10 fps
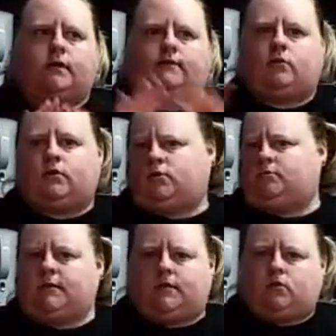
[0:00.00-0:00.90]
or whatever on
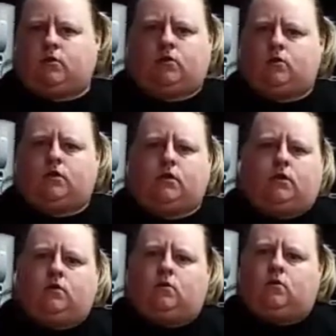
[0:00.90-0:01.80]
your mirror
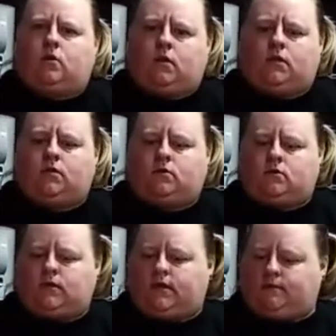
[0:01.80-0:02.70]
or
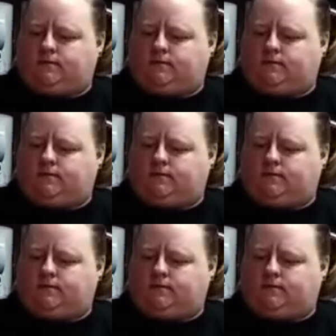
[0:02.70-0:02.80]
little,